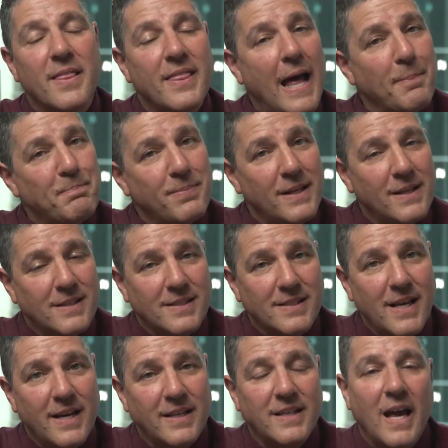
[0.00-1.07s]
That being
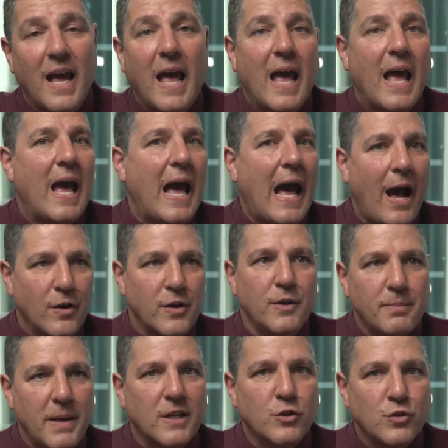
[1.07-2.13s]
said, how do you
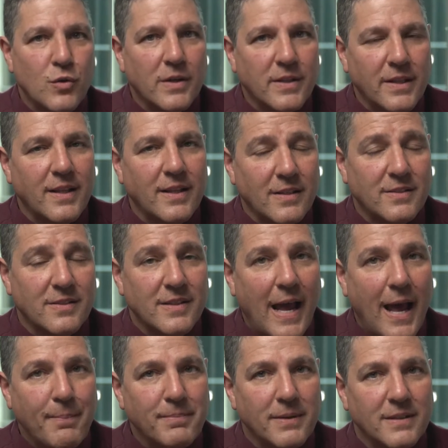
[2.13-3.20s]
make sure that doesn't
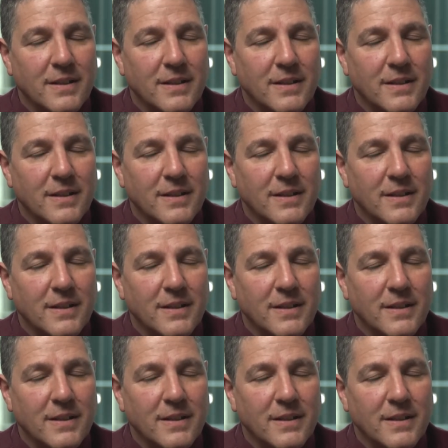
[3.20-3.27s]
happen?